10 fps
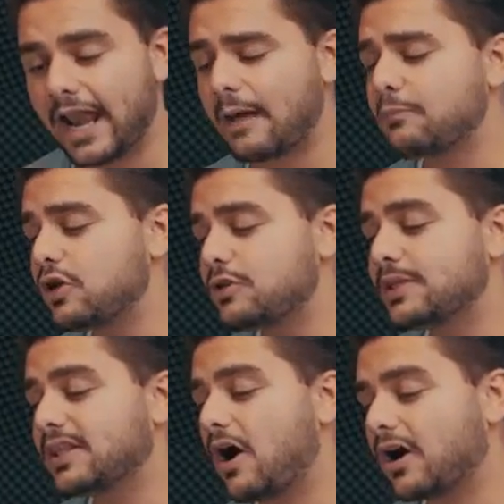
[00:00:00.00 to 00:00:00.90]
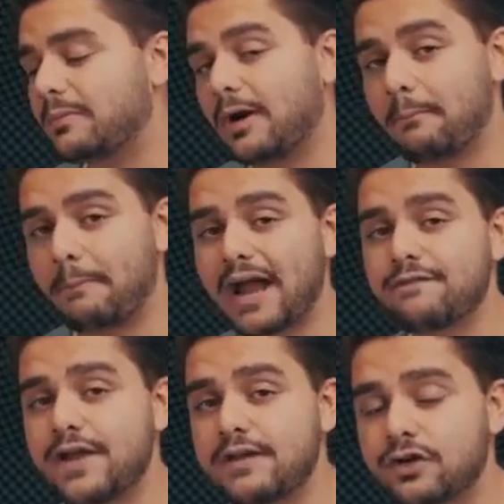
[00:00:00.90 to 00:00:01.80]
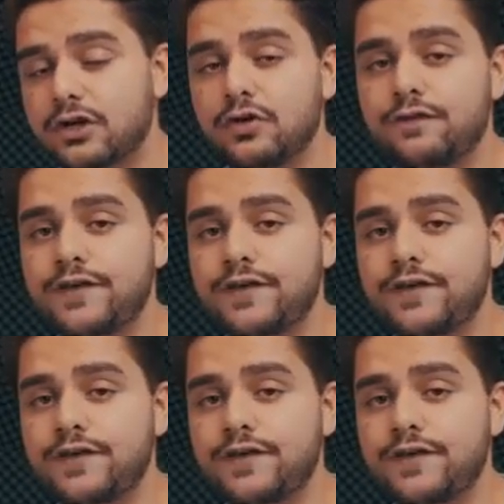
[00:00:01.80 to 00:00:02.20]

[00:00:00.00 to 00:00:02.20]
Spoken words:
and I'm going to be talking about my favorite new